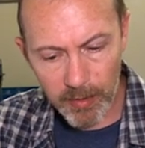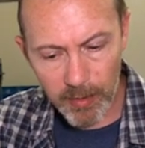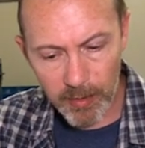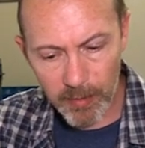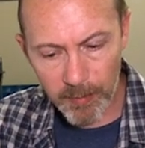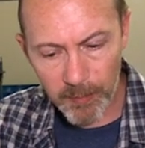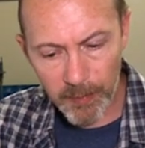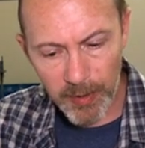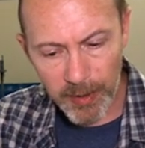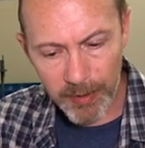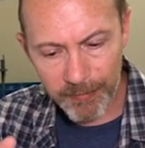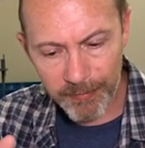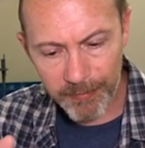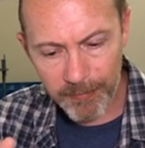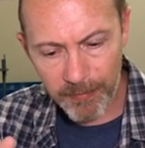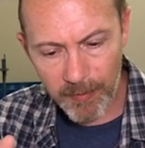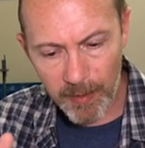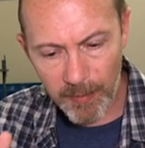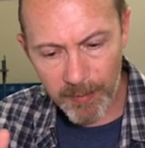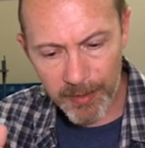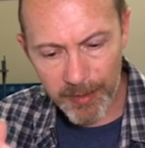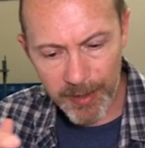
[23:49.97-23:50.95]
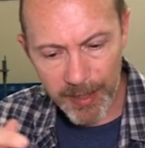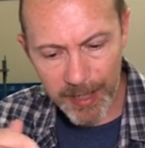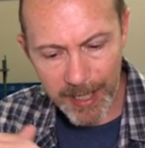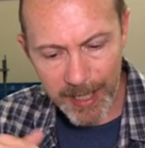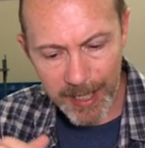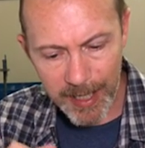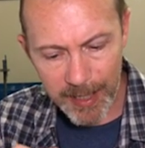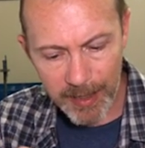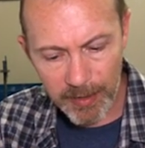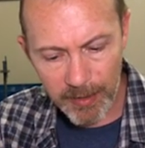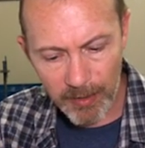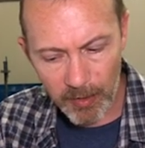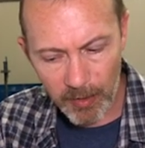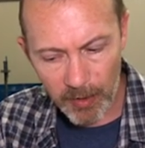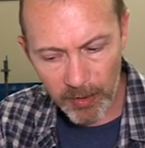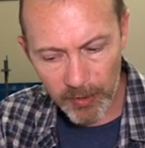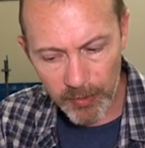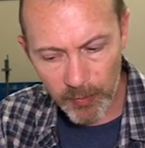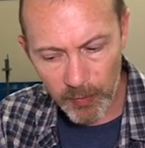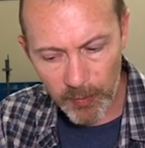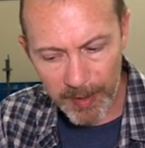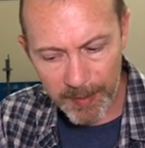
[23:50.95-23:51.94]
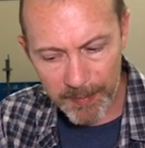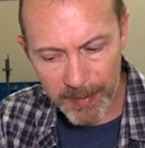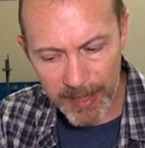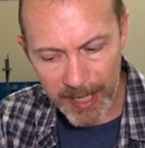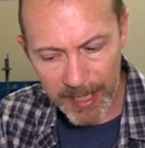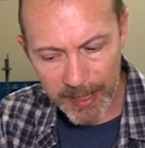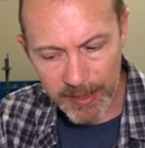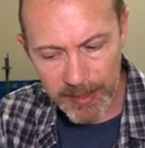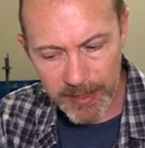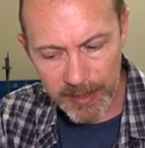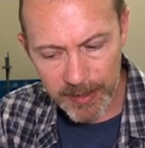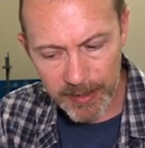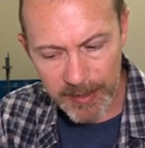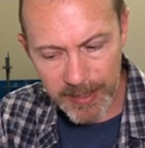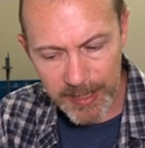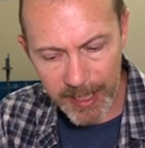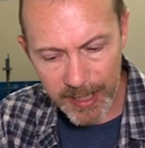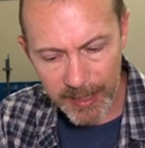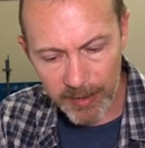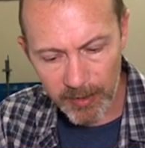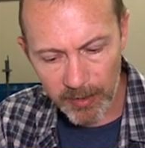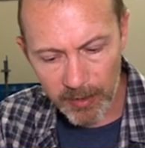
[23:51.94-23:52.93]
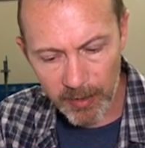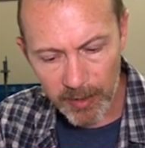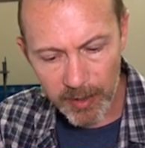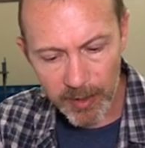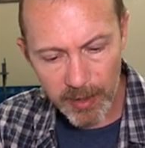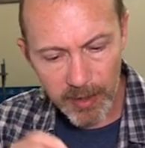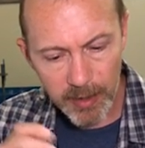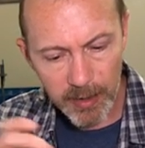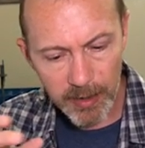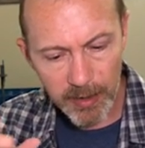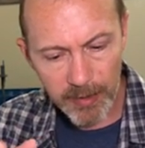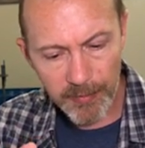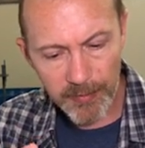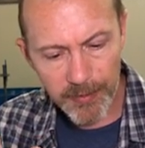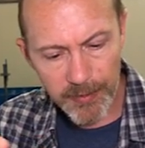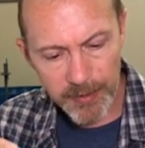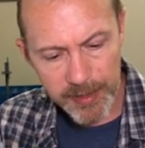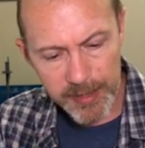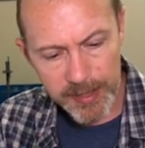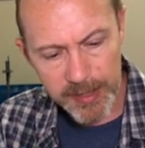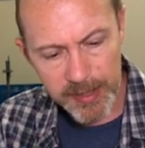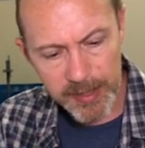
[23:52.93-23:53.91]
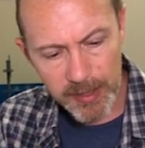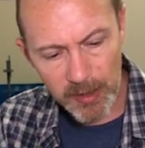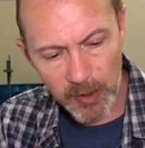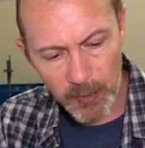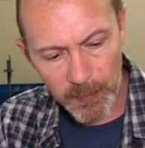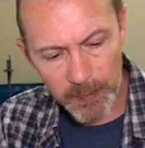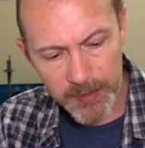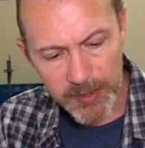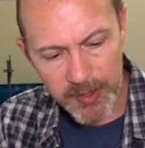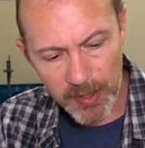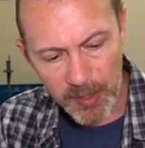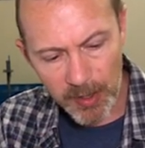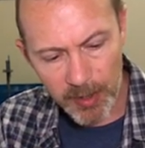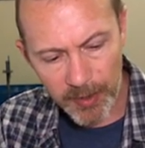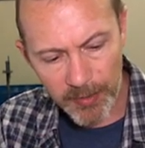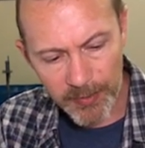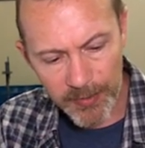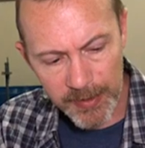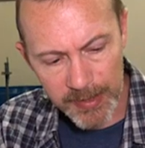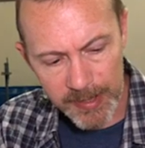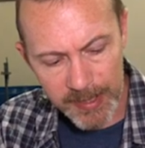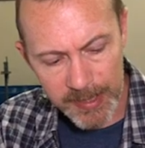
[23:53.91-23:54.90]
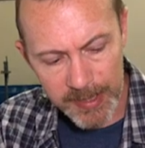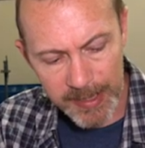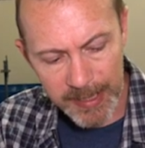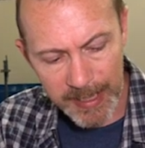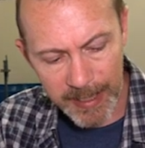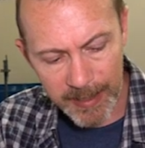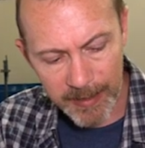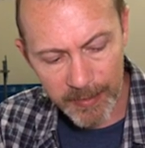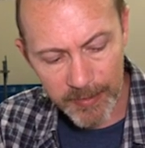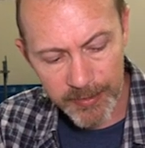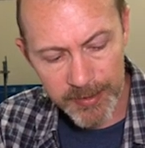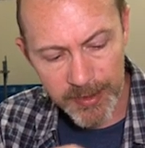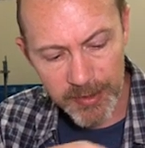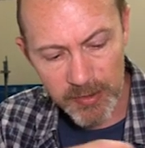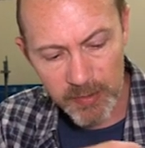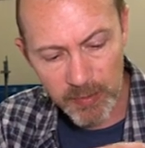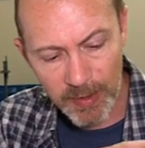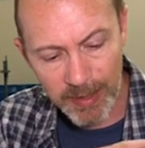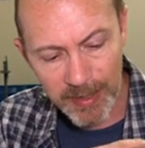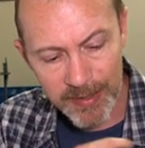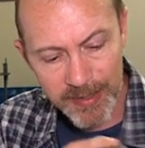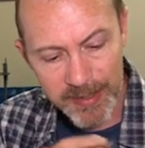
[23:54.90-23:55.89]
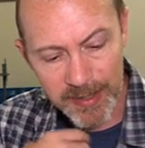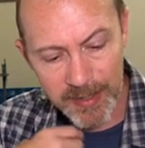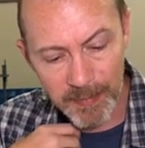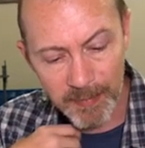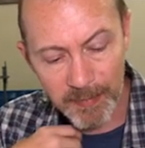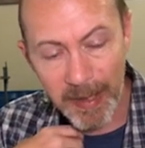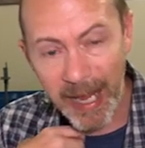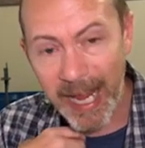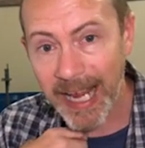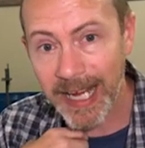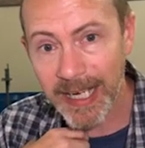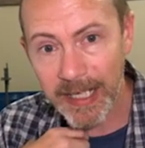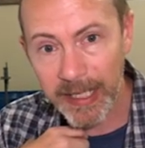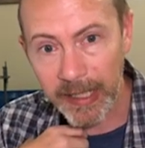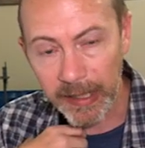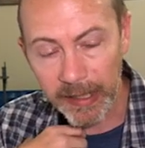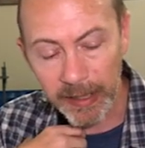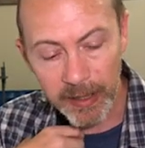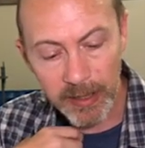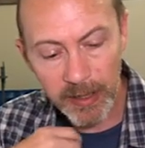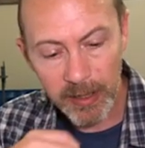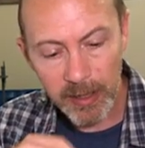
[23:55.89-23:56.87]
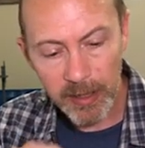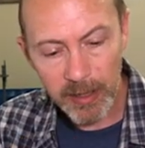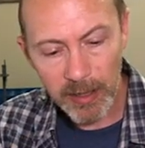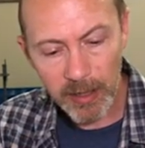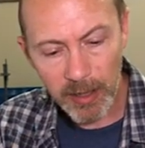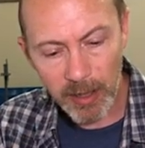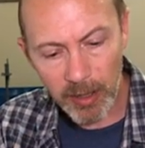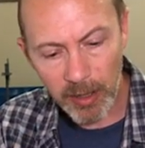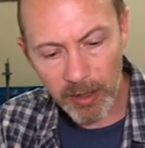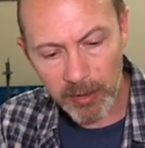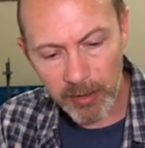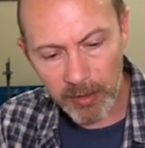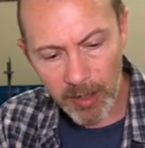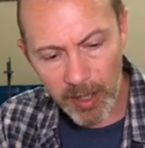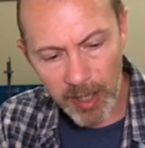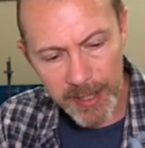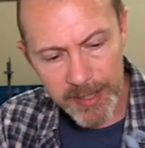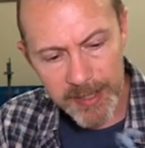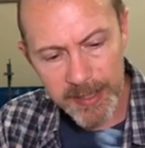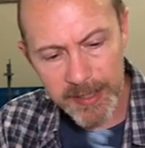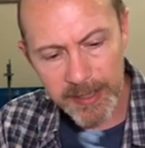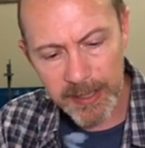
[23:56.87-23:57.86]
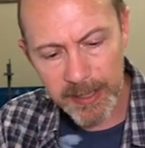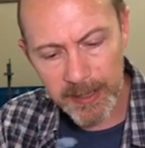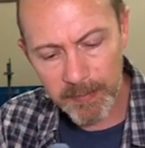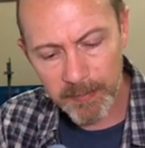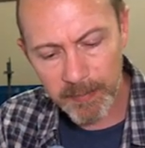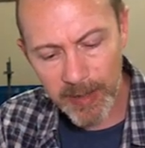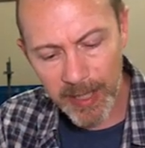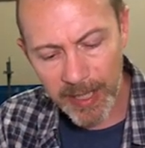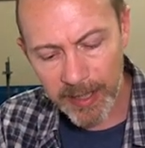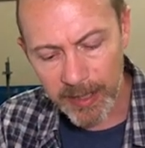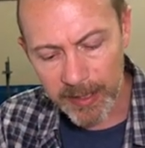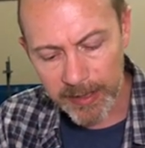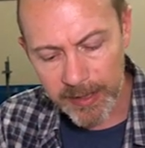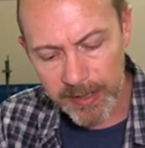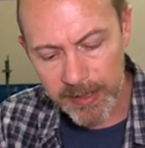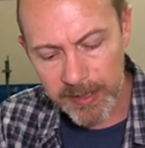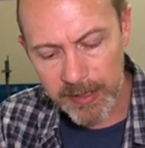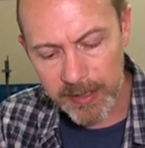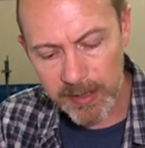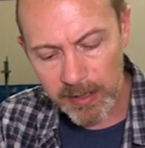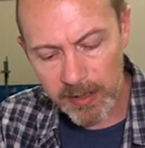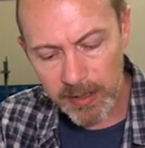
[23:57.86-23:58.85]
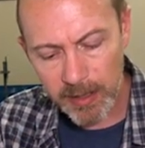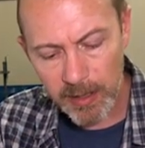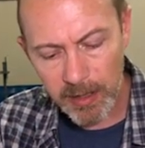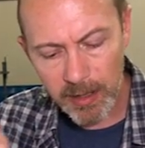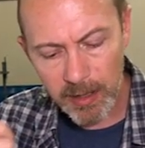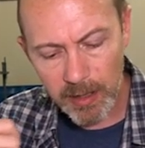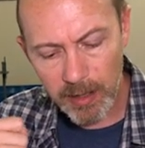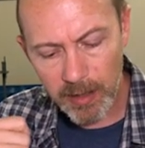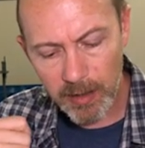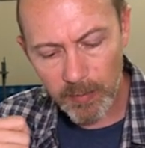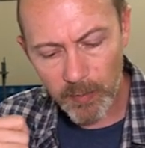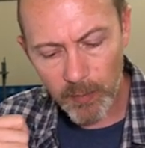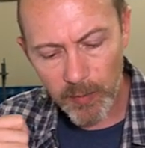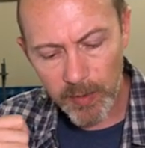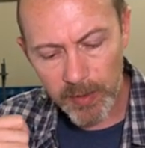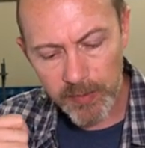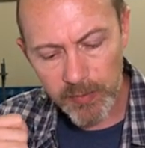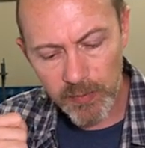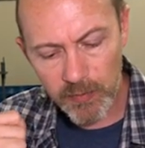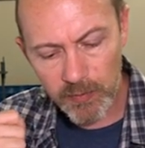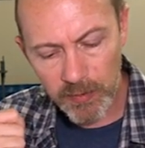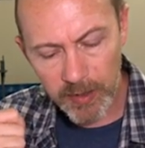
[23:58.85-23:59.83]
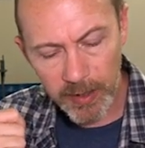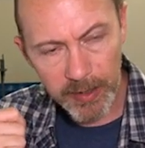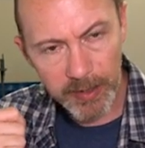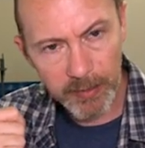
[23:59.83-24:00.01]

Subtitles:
but from the head all the way back to the tail, the sculpts on the scales as well as the banding across the bellies is really